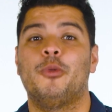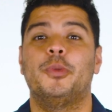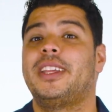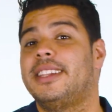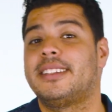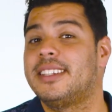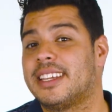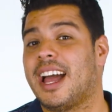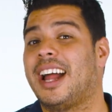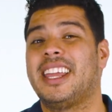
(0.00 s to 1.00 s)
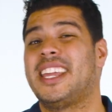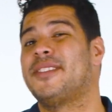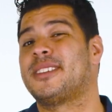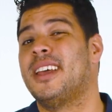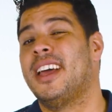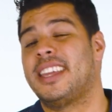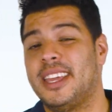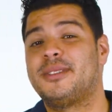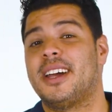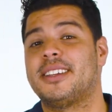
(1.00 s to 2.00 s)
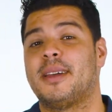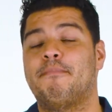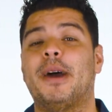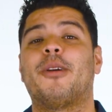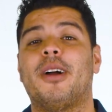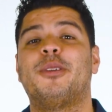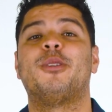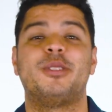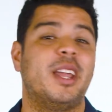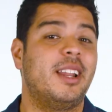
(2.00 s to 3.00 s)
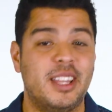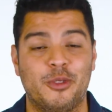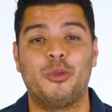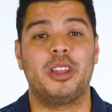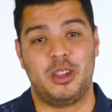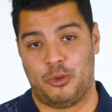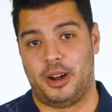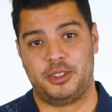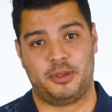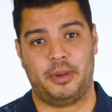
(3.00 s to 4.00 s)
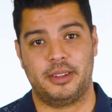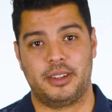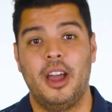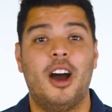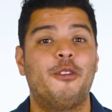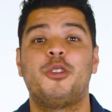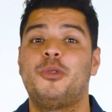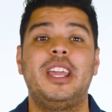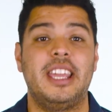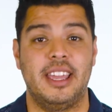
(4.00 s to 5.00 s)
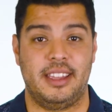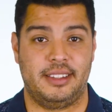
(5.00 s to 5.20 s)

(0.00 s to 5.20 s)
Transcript: When we listen to God, he gives us a better understanding of what he wants from us, of who he